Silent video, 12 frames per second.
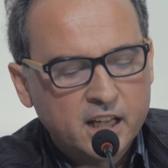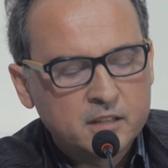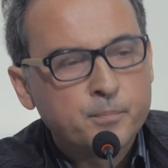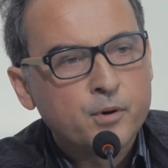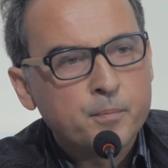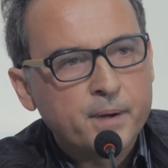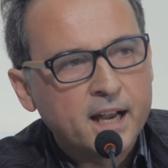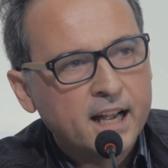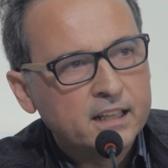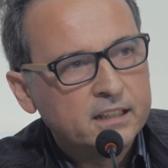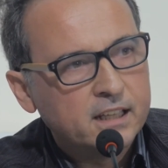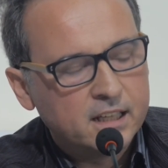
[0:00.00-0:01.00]
that
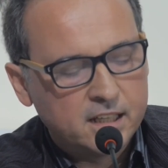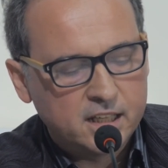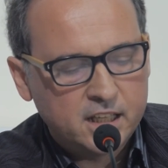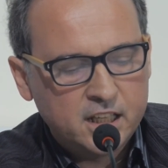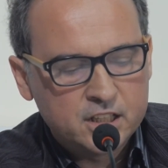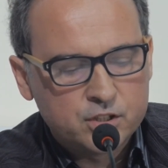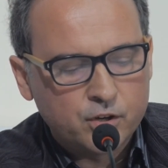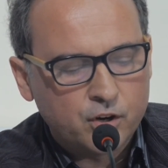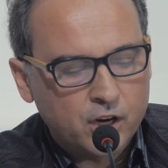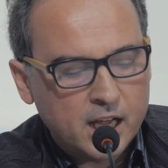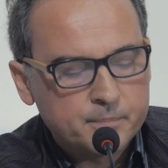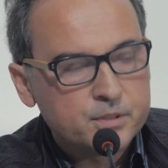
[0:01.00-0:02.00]
propaganda is the
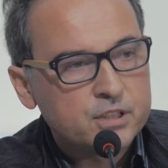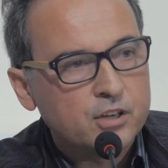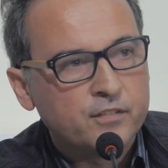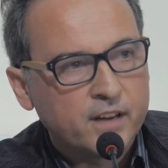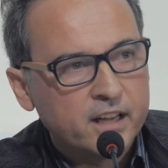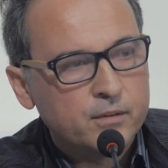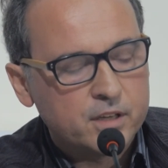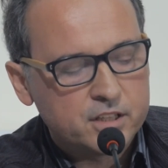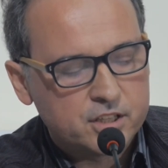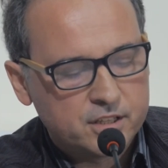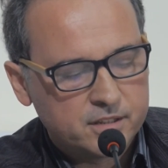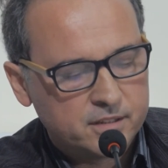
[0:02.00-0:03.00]
collapse of
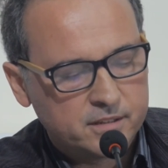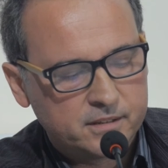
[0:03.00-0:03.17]
language.